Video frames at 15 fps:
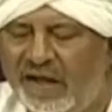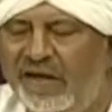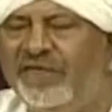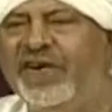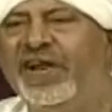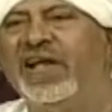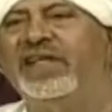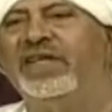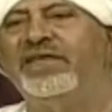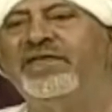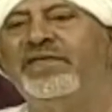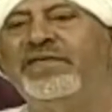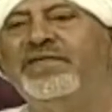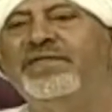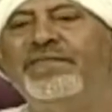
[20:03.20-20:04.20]

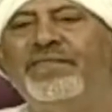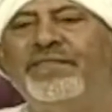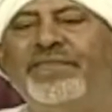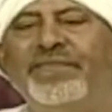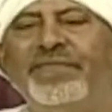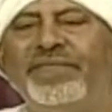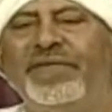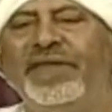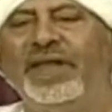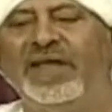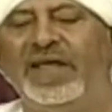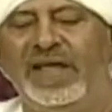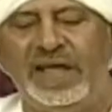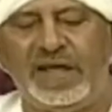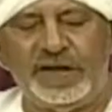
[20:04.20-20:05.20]
fricatives.
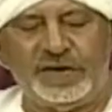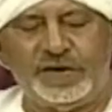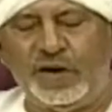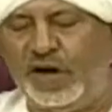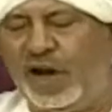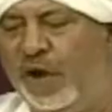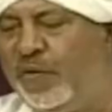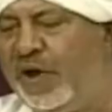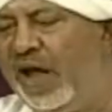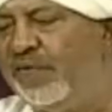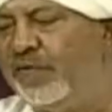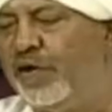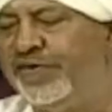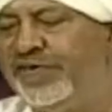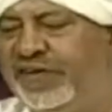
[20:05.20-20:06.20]
So now we
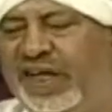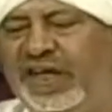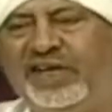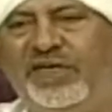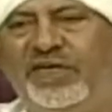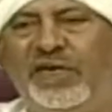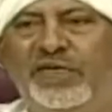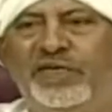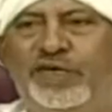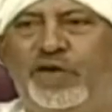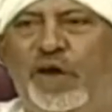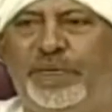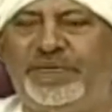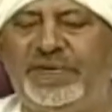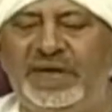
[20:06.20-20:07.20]
have got 6
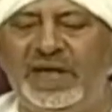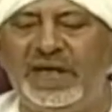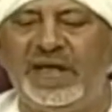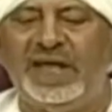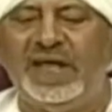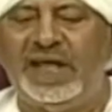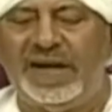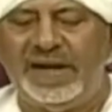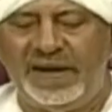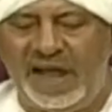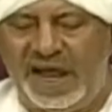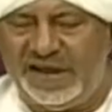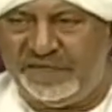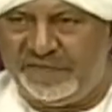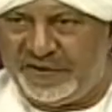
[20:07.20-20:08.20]
stops,
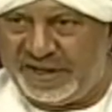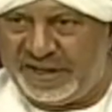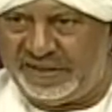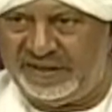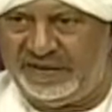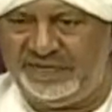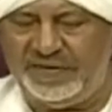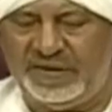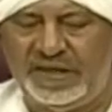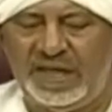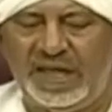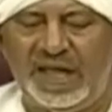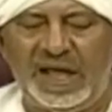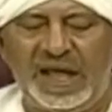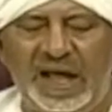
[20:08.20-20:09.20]
9 fricatives,
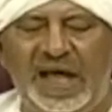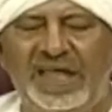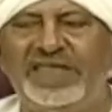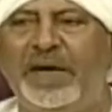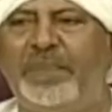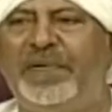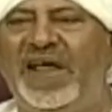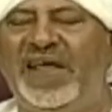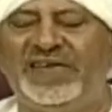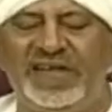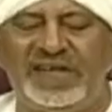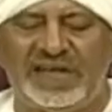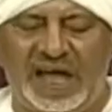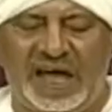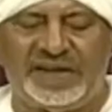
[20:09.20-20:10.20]
and the
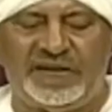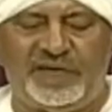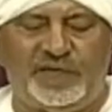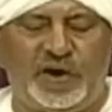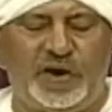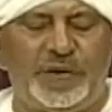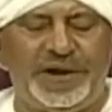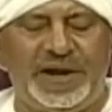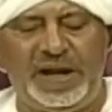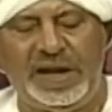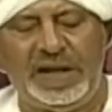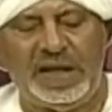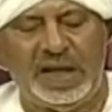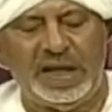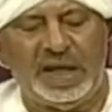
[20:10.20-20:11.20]
places are the
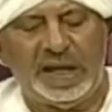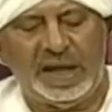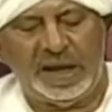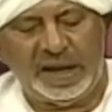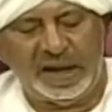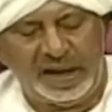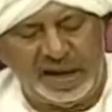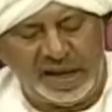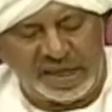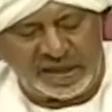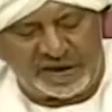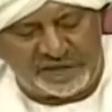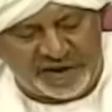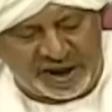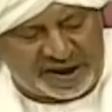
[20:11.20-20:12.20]
following. Here
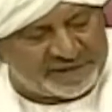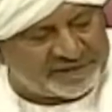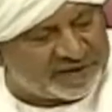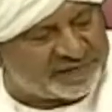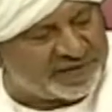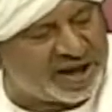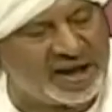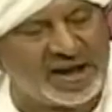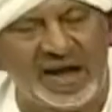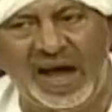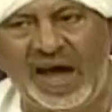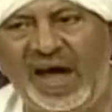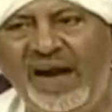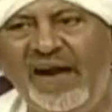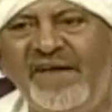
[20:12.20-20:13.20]
the fa and the ra
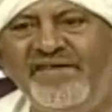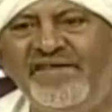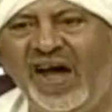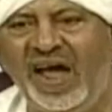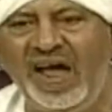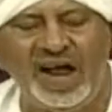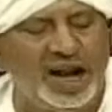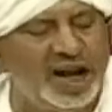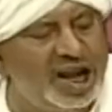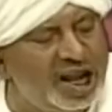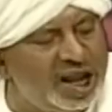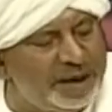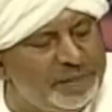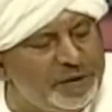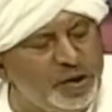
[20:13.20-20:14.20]
are fa
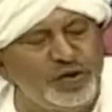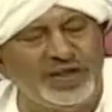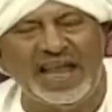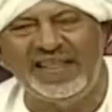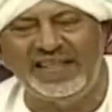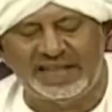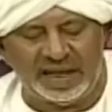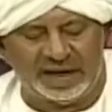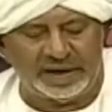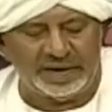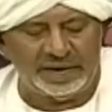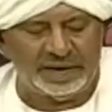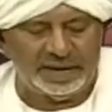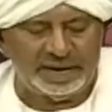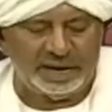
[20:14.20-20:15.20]
labiodental.
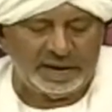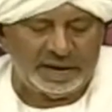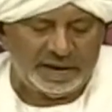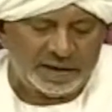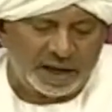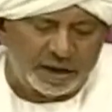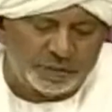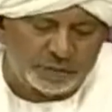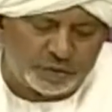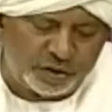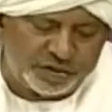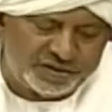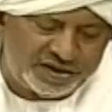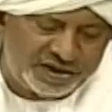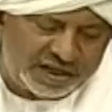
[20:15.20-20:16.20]
I will
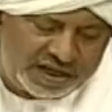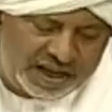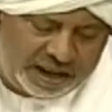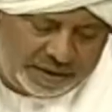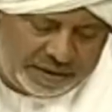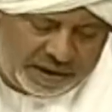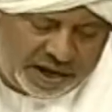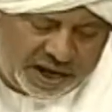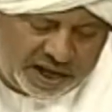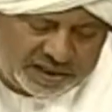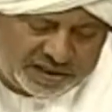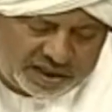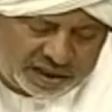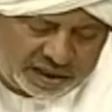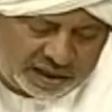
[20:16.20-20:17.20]
call this
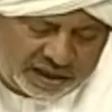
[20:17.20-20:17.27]
LD,